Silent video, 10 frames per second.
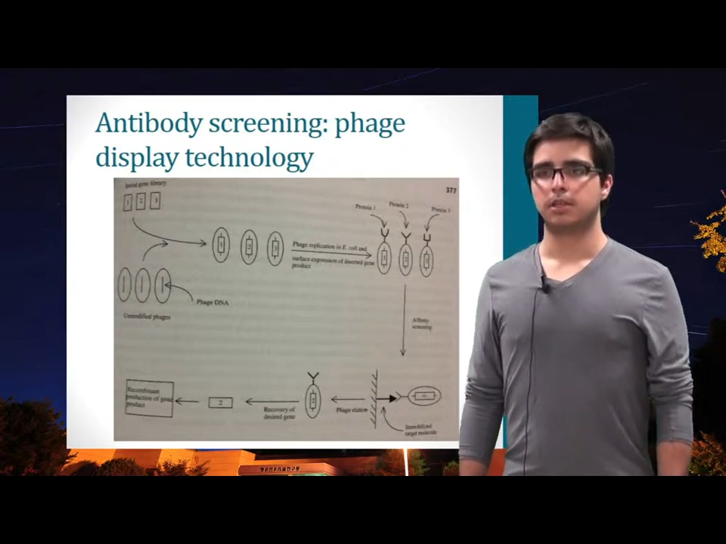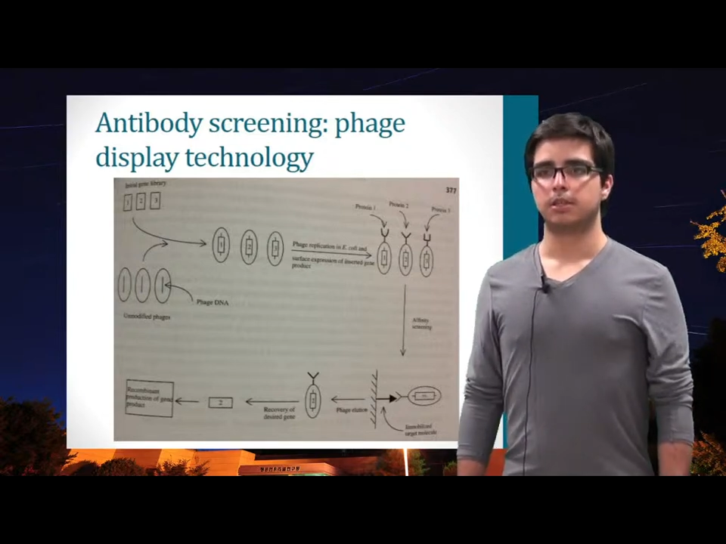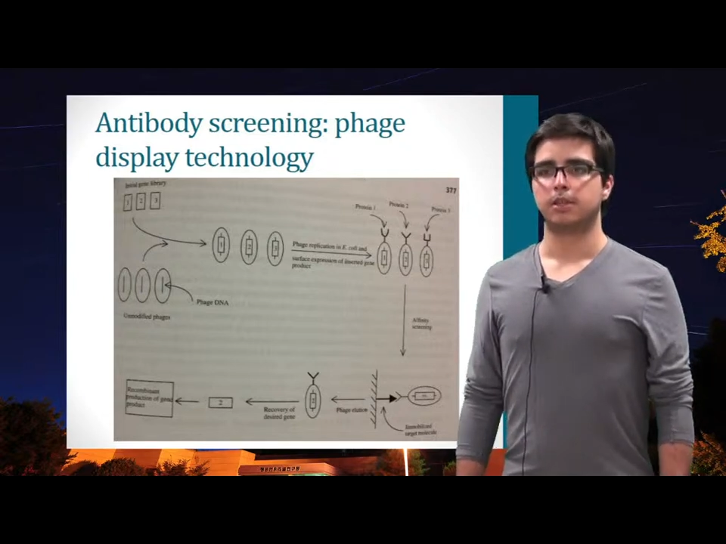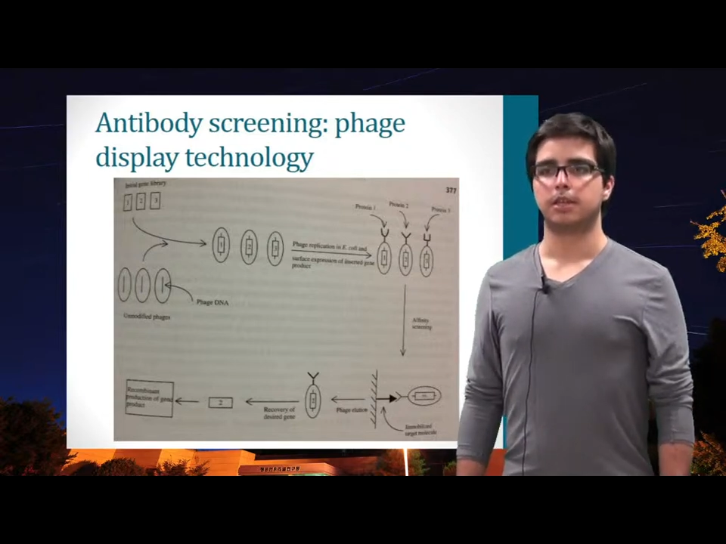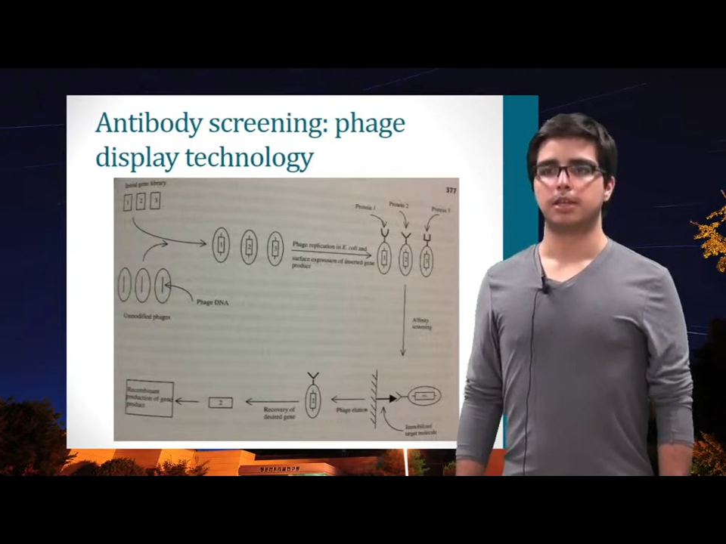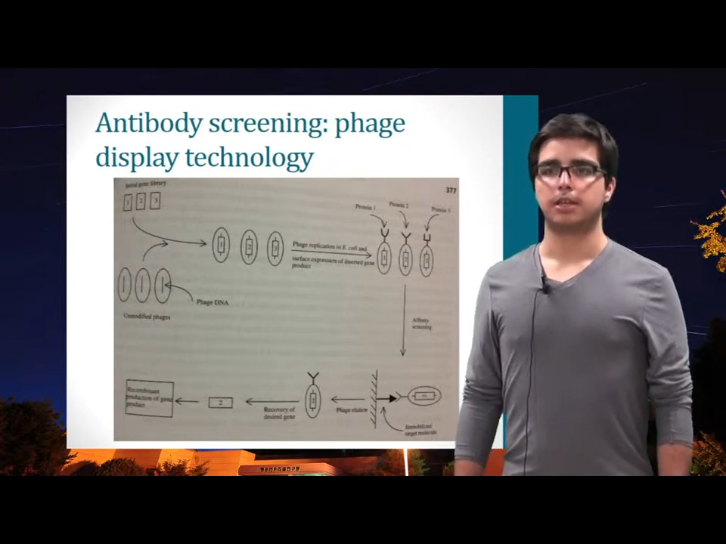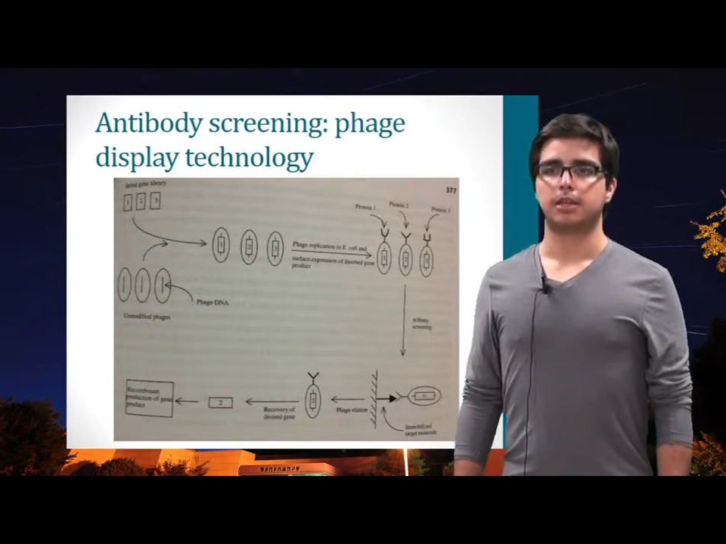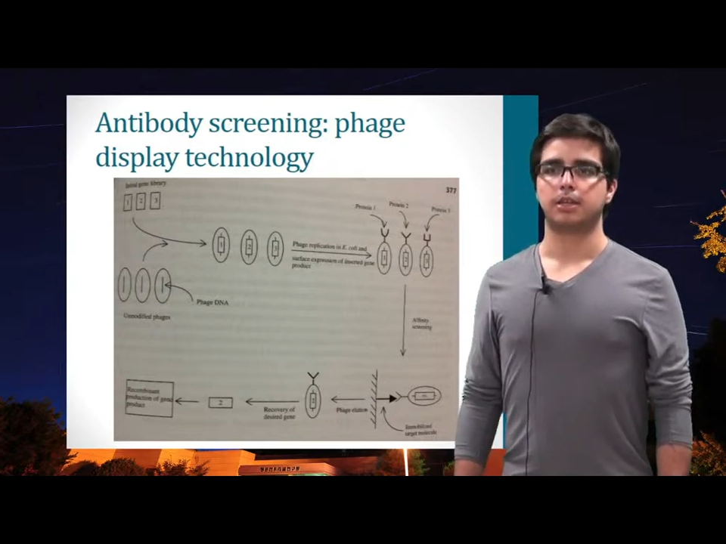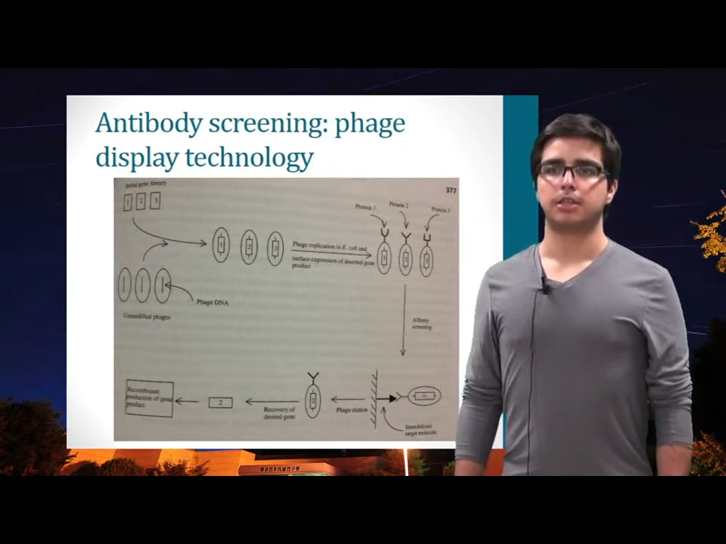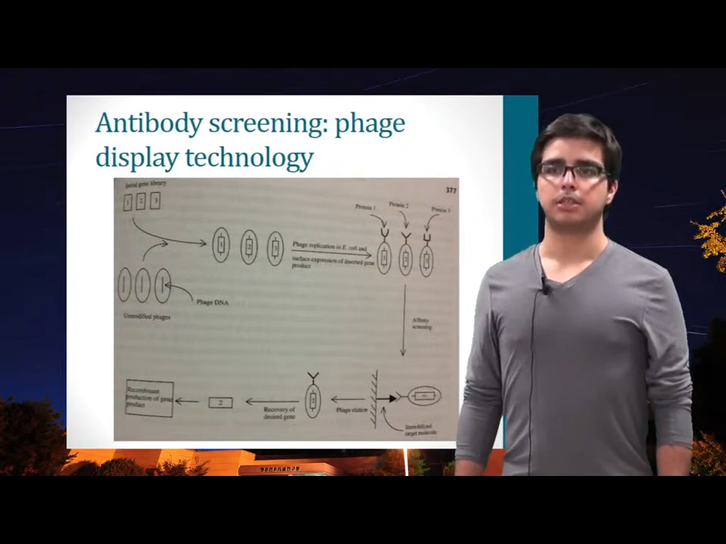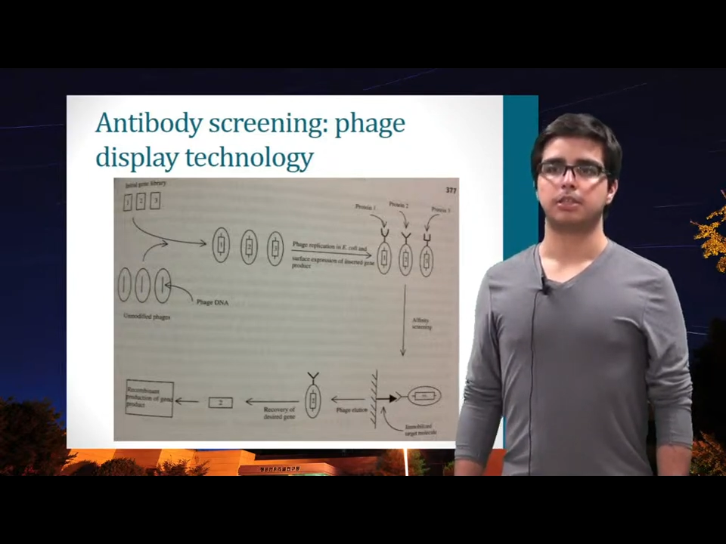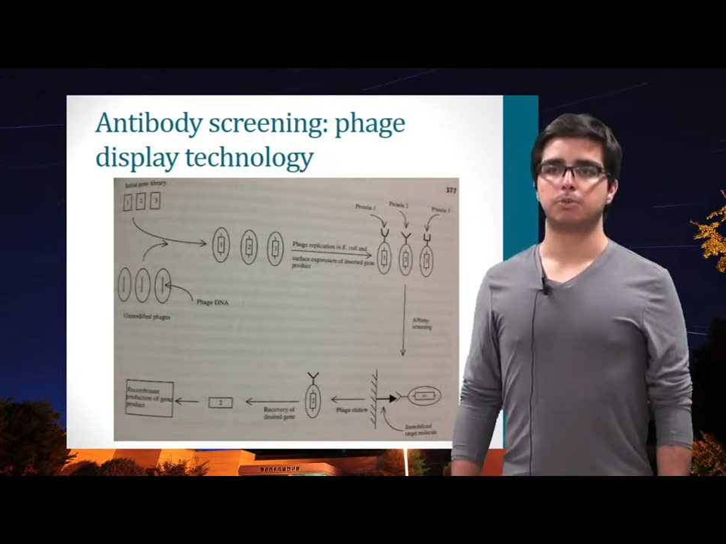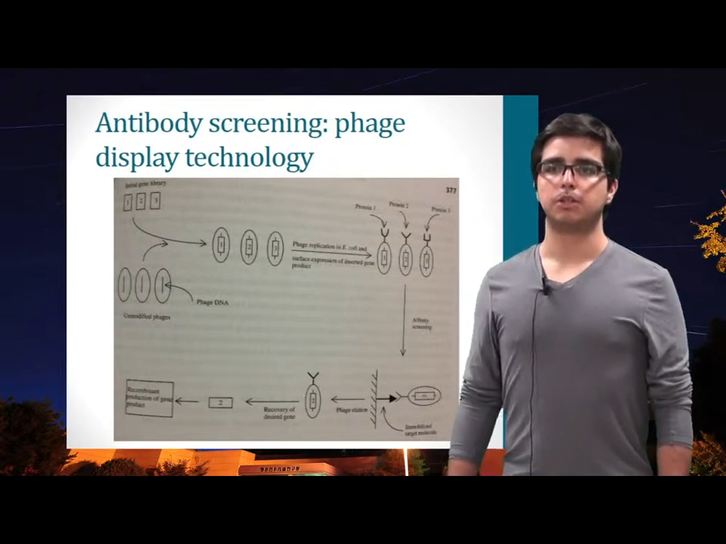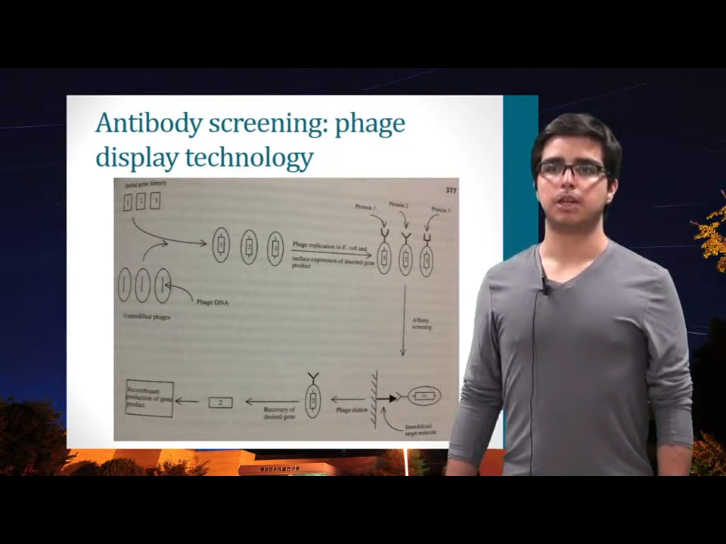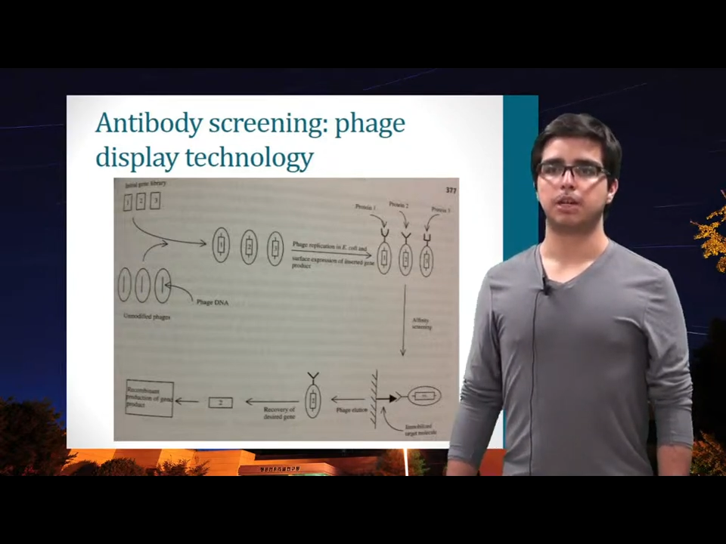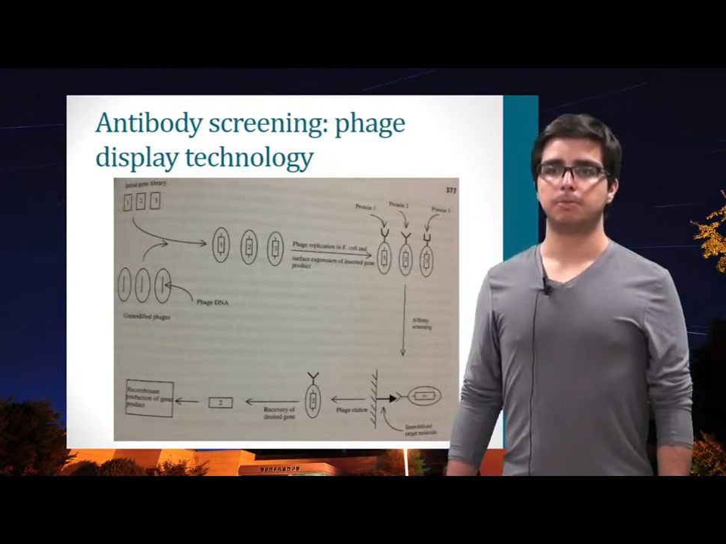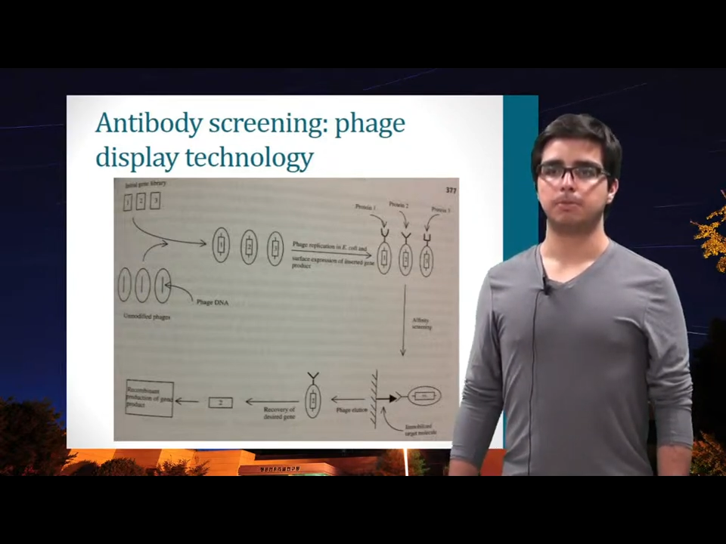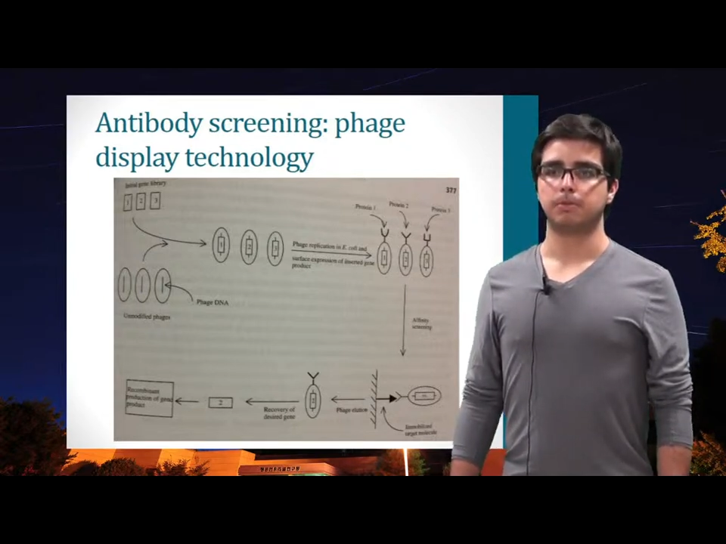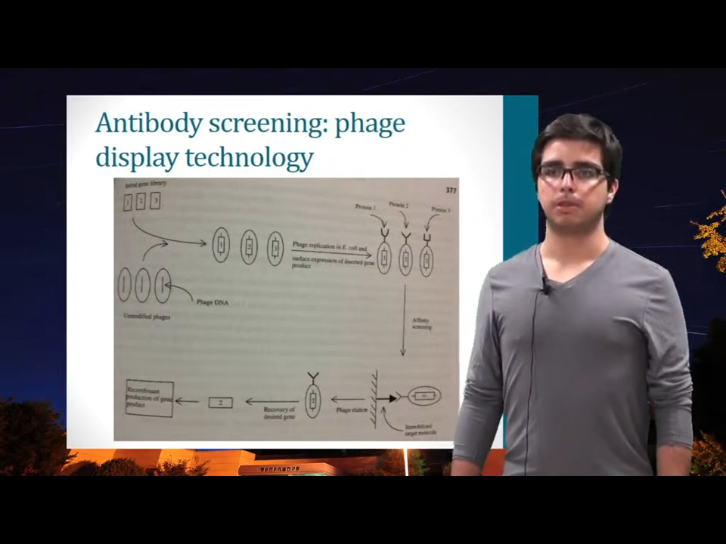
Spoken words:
Then this will help